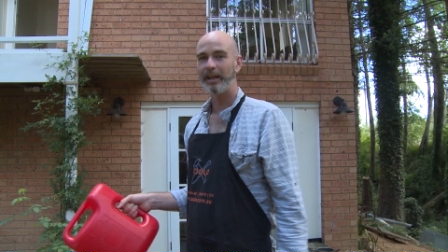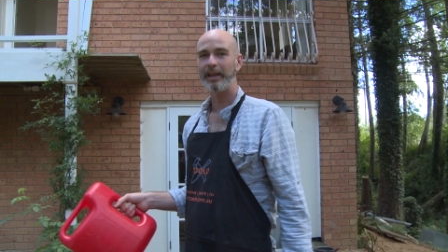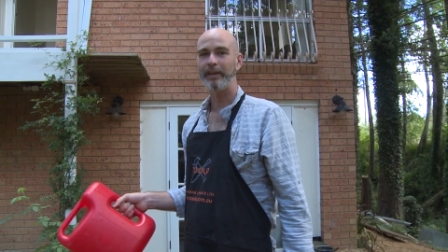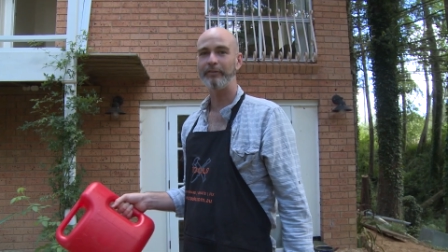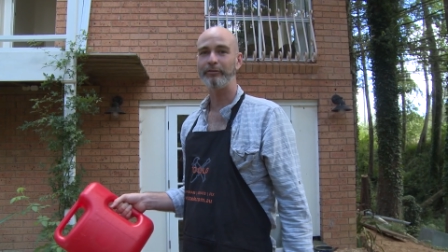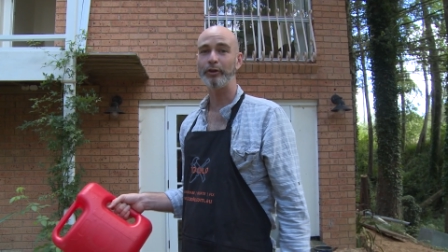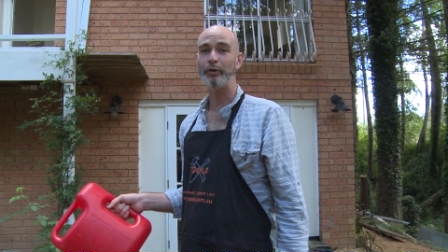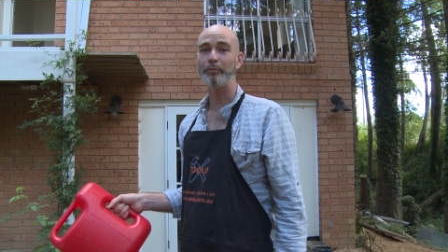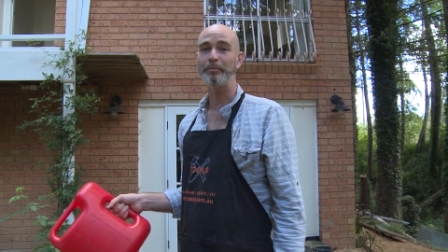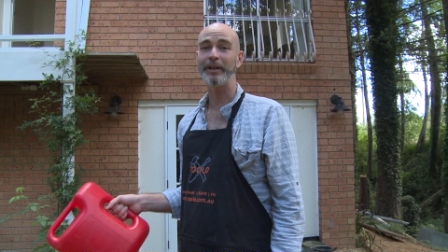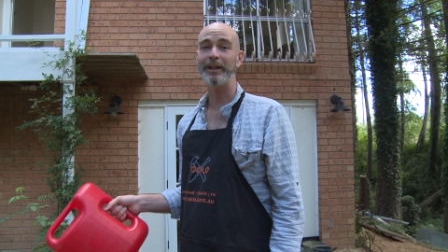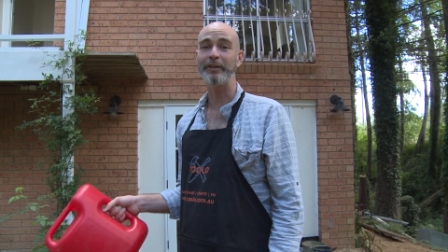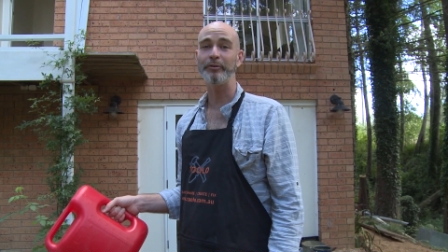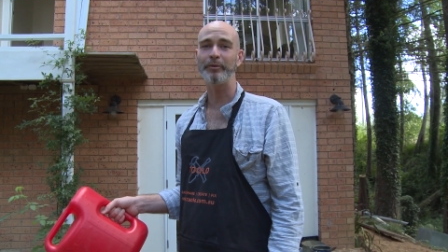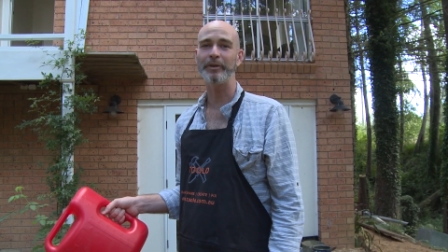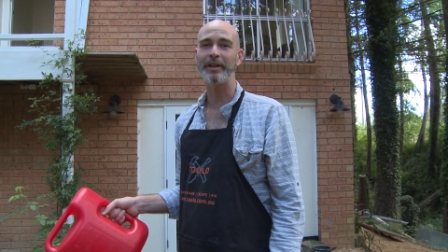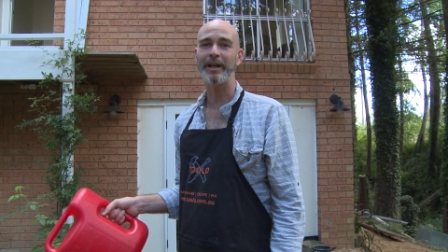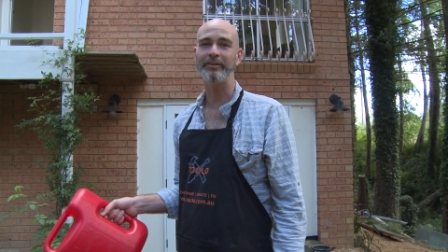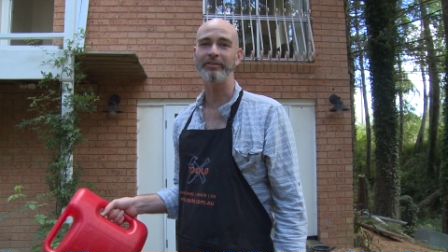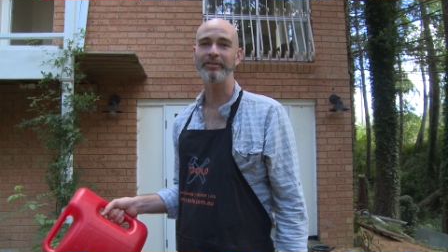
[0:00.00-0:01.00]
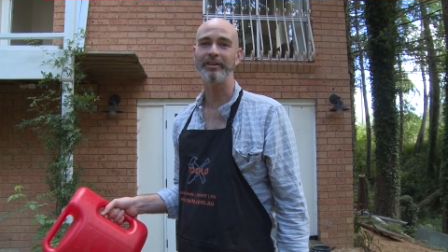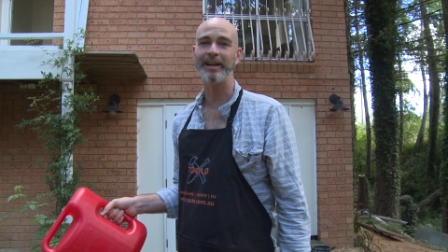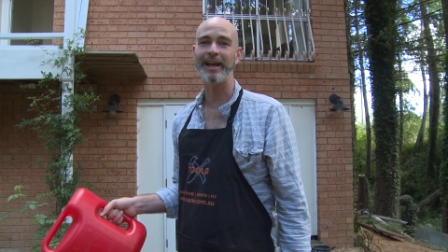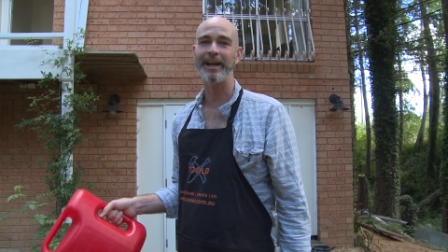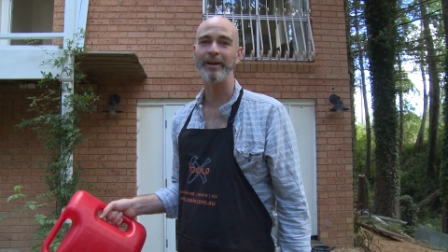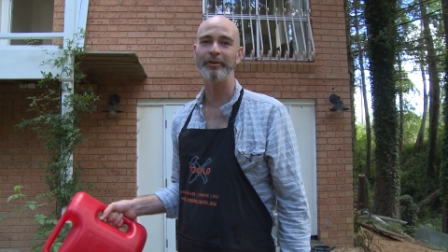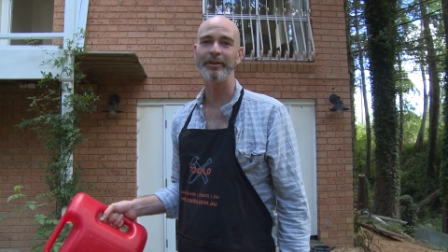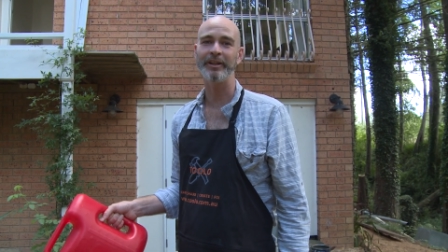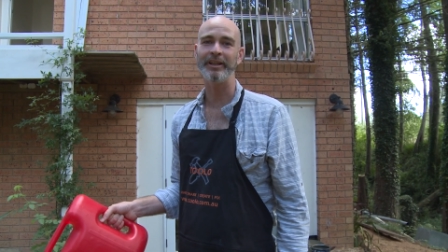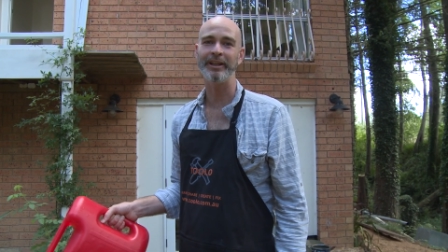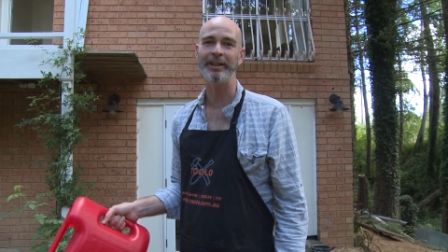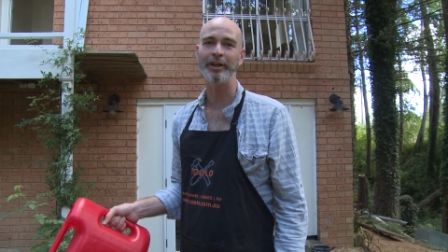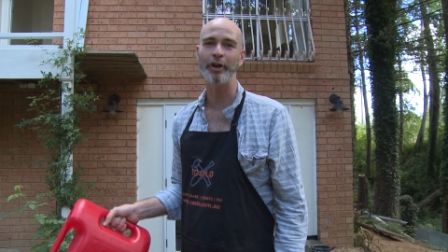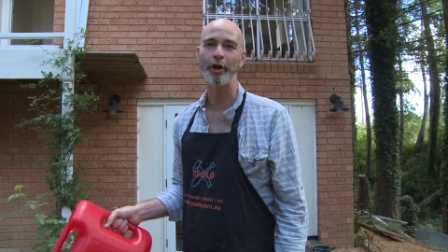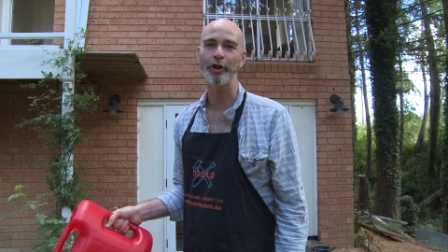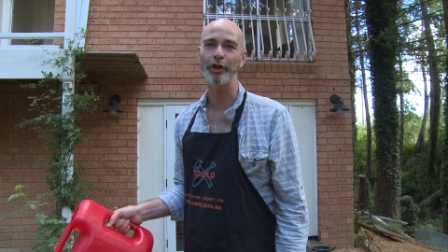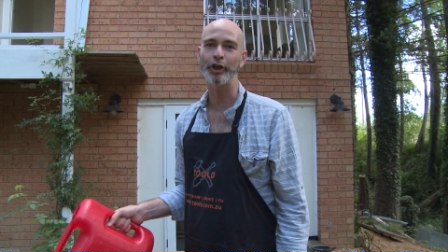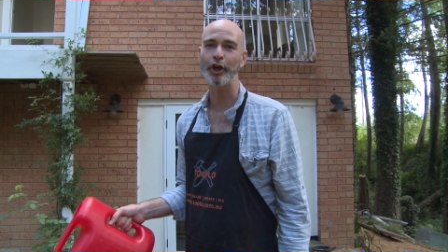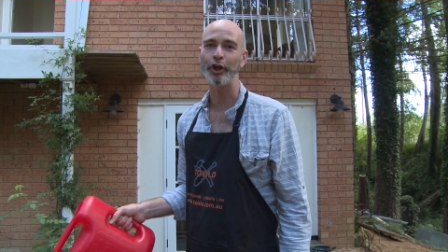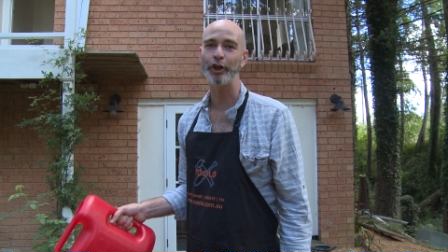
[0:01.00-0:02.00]
If you pledge with us today on
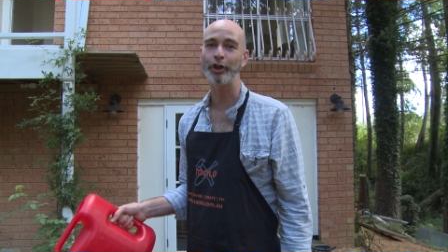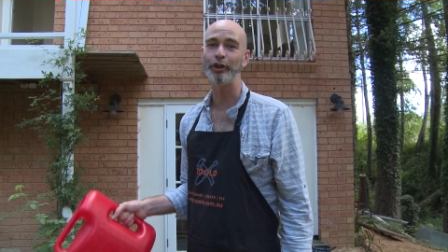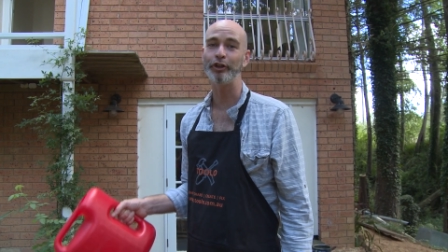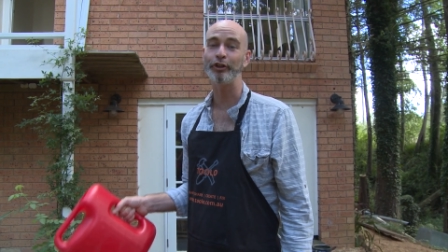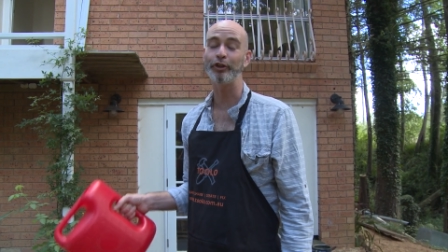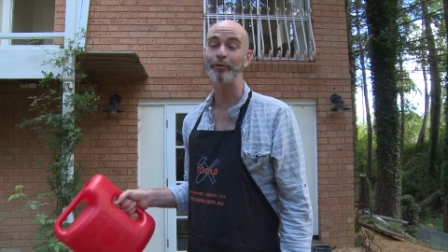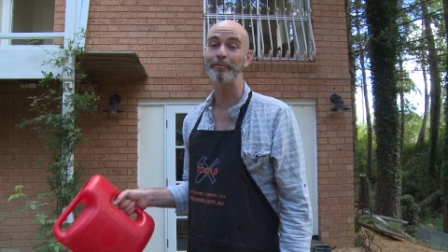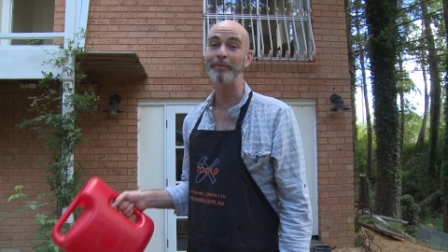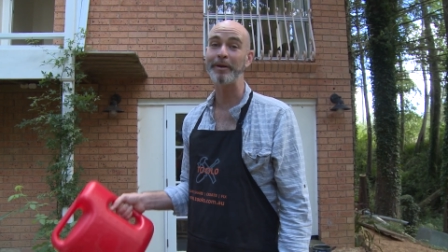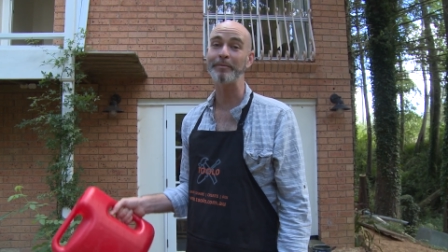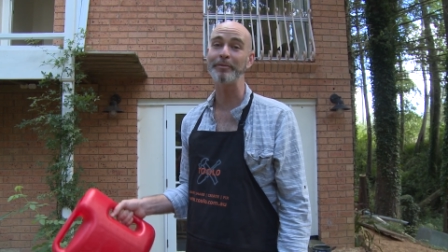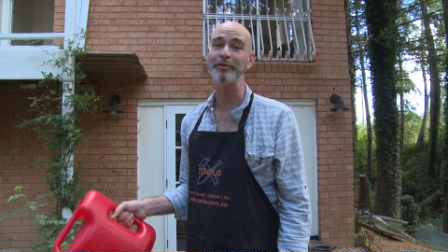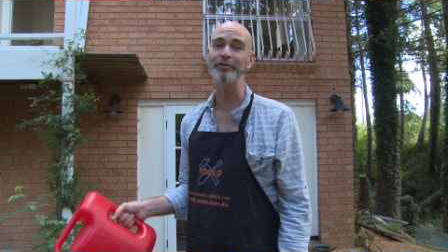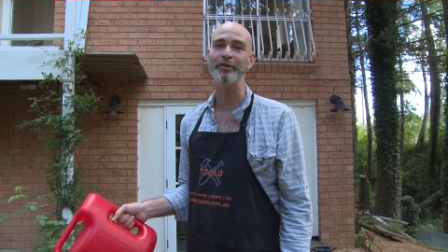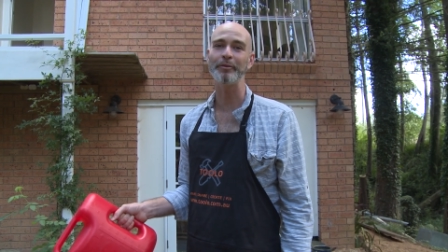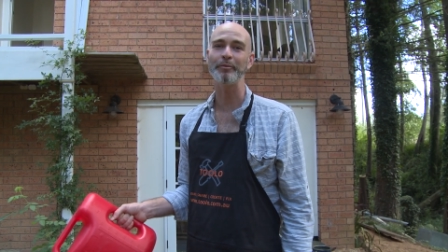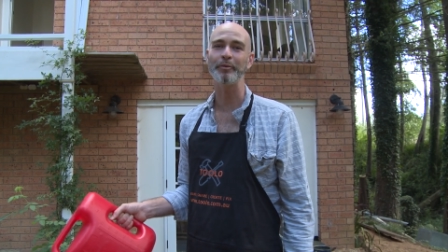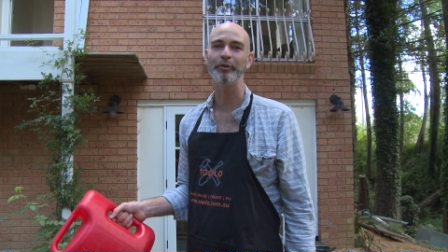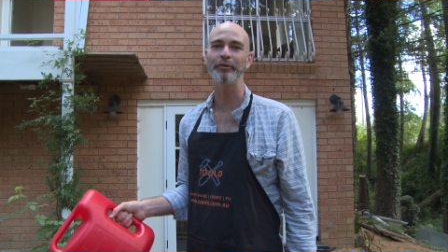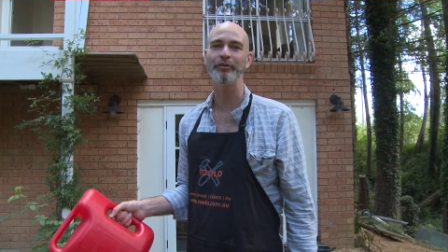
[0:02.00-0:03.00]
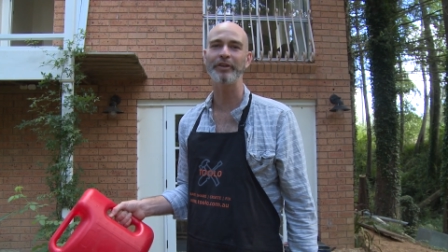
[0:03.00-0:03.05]
Indiegogo, your membership will